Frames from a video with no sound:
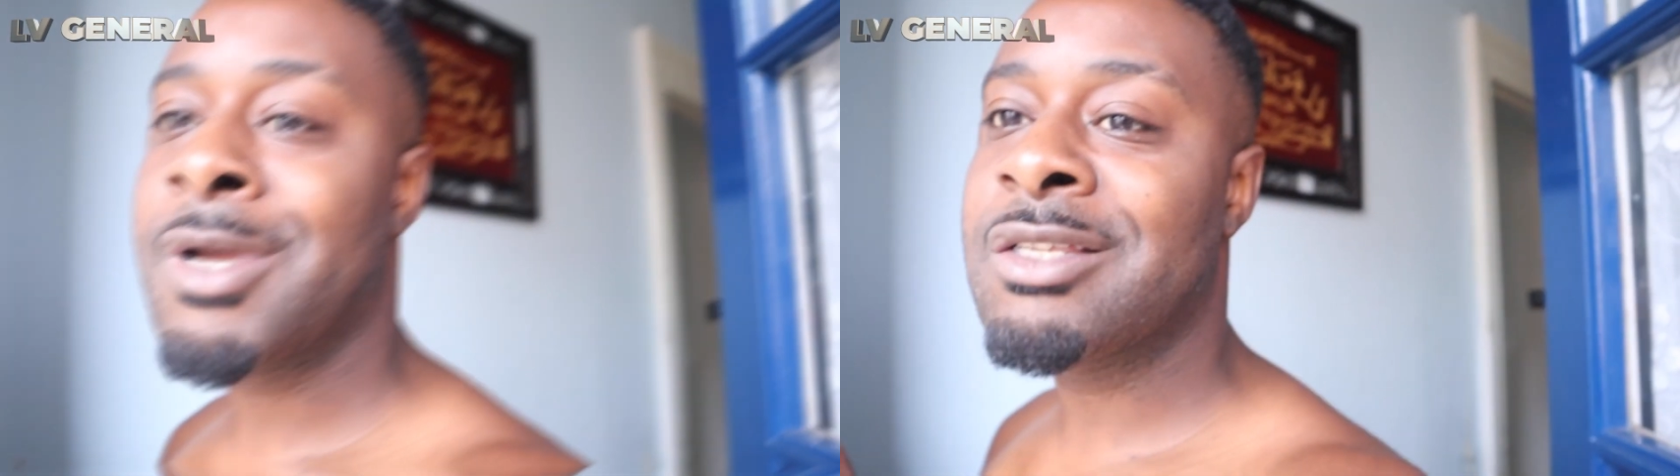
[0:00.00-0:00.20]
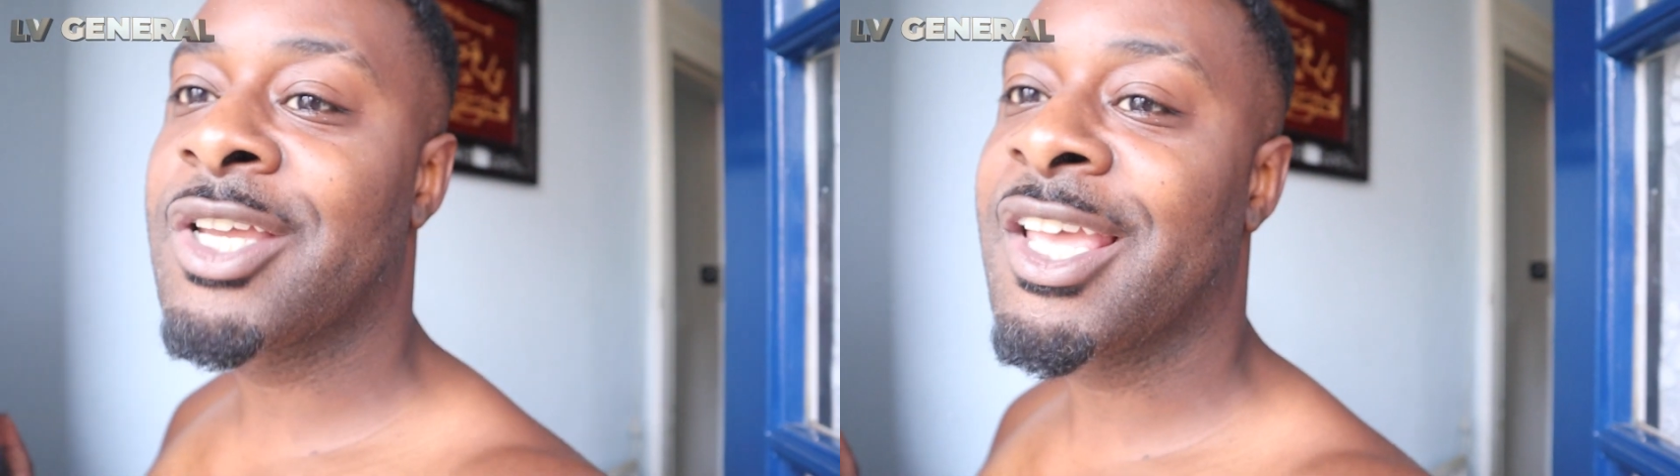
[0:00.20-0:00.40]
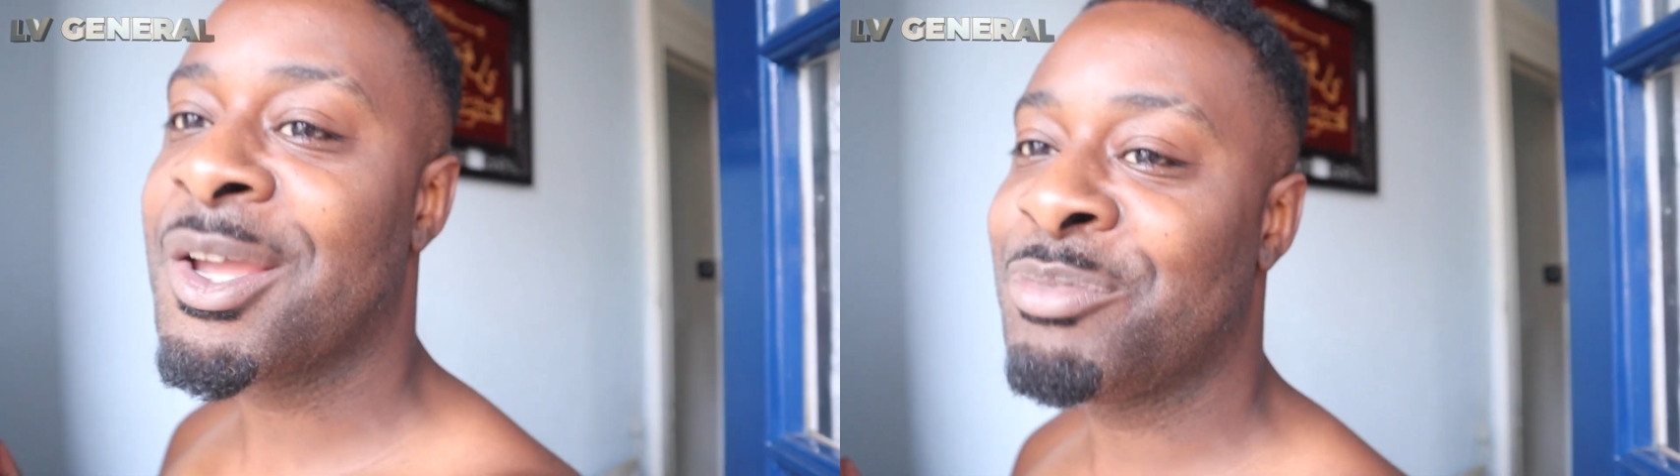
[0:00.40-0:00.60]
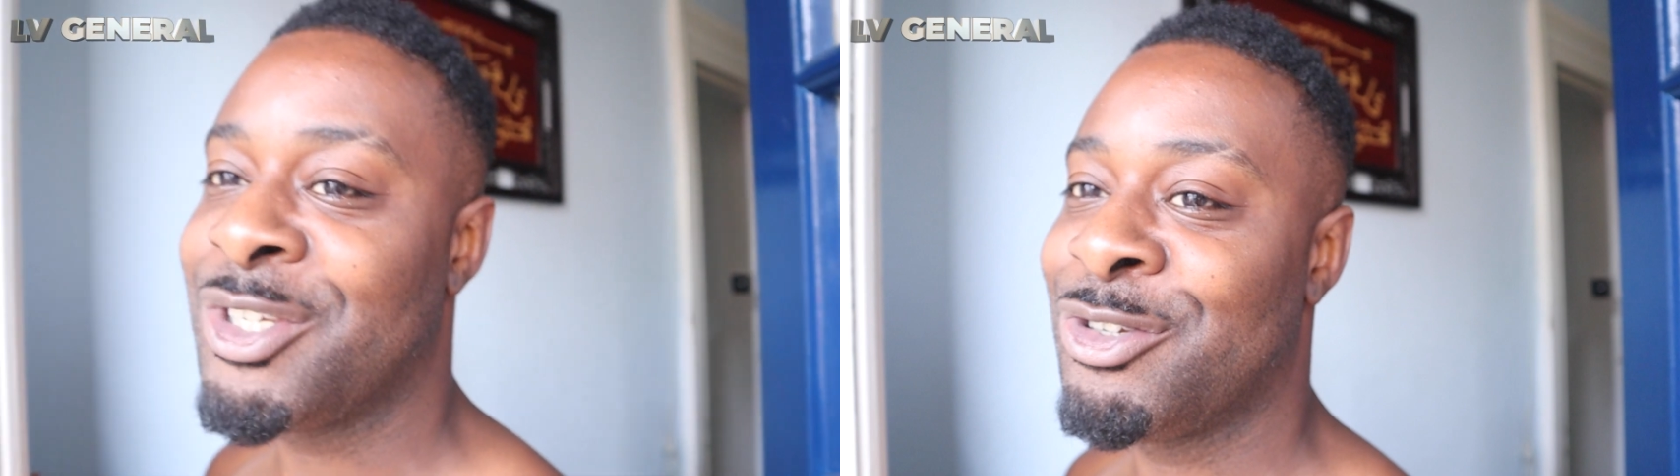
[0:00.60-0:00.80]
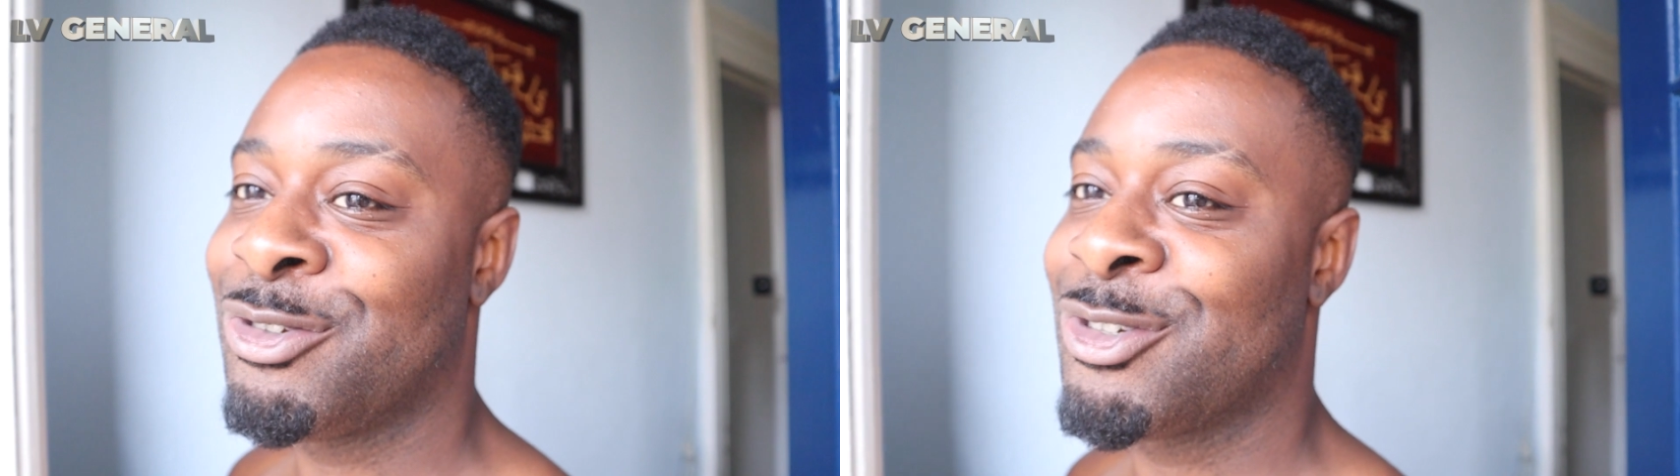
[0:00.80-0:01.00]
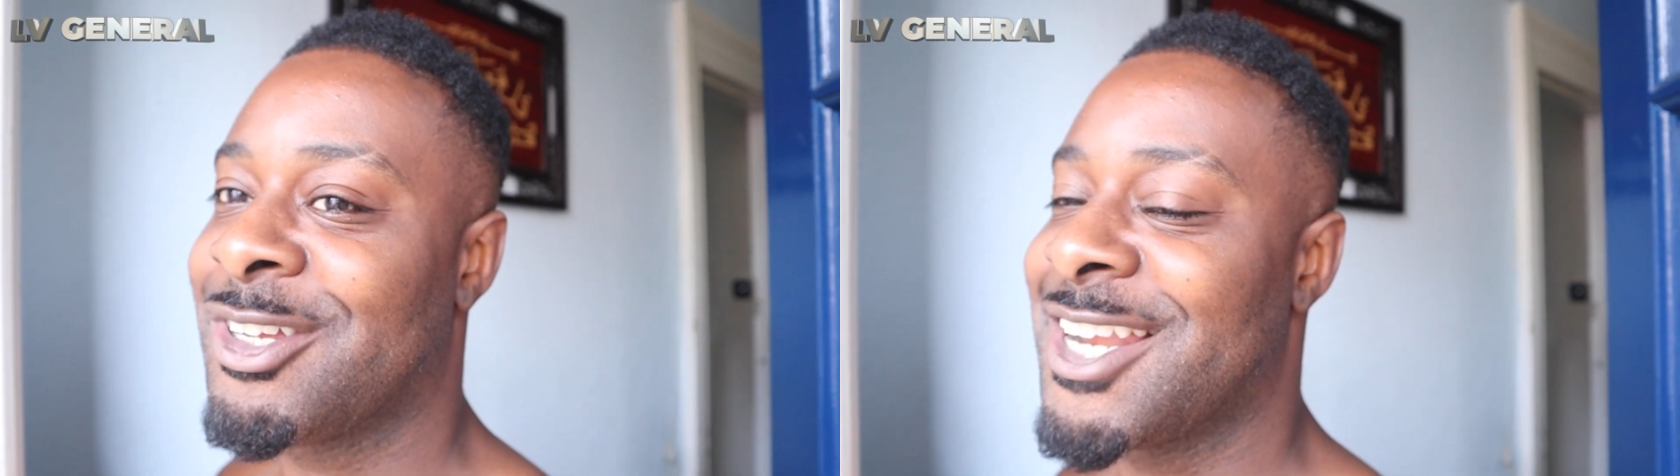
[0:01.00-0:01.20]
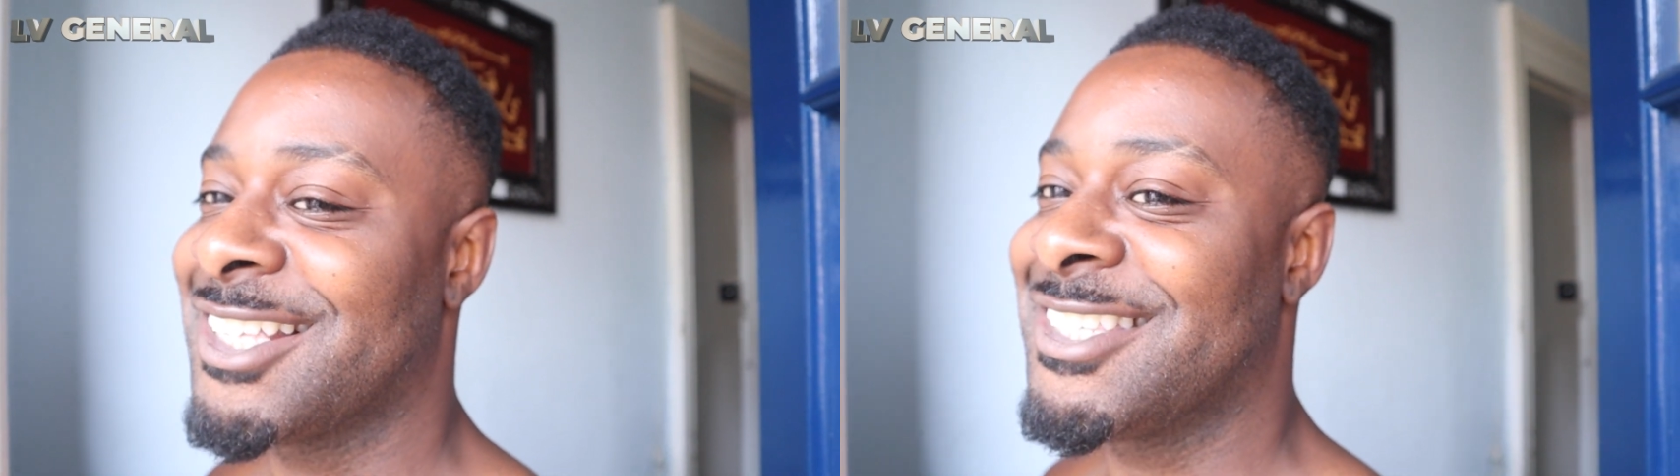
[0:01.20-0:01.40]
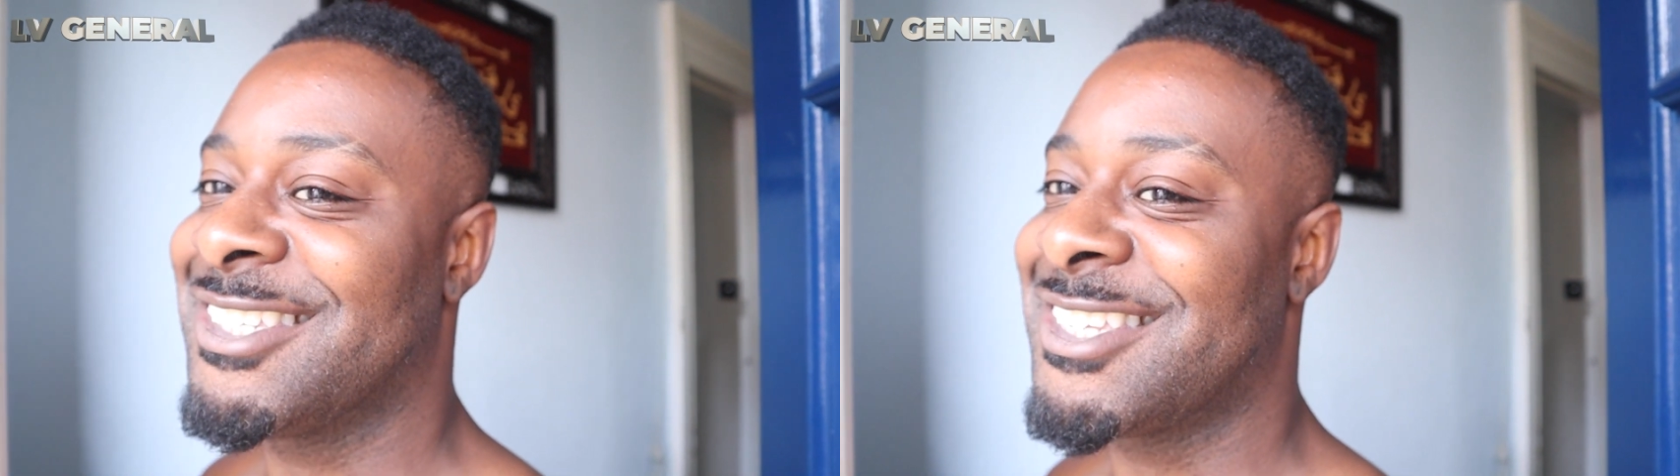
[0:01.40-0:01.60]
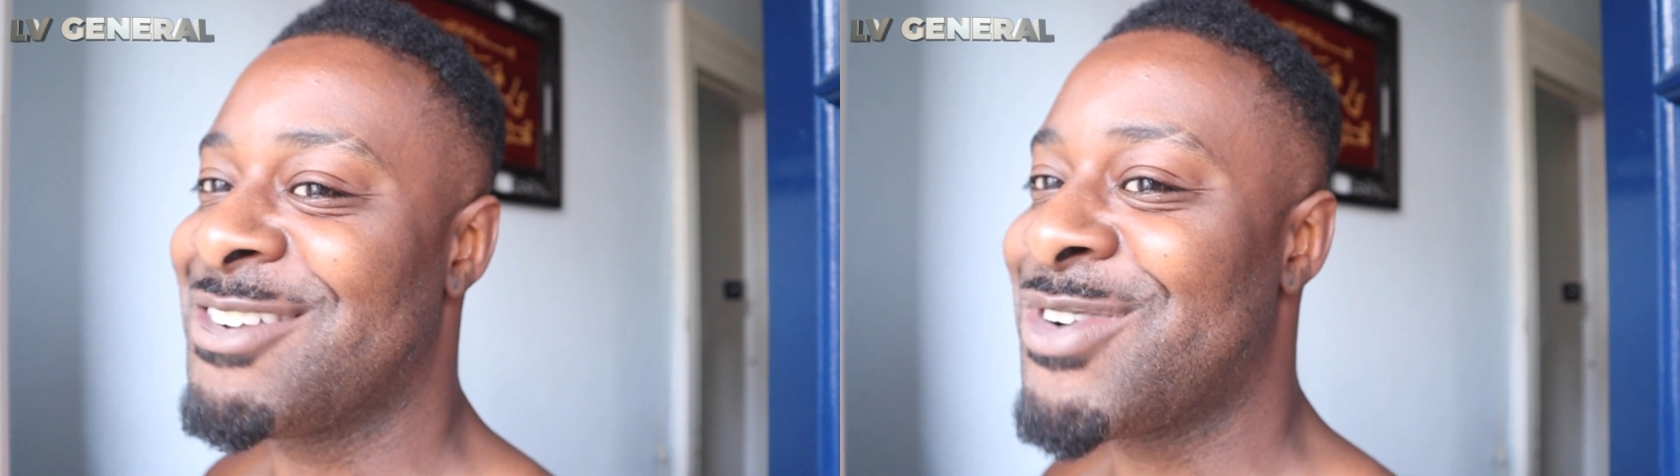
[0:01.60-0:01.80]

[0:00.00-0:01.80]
man's looking at me, use a lot like to say,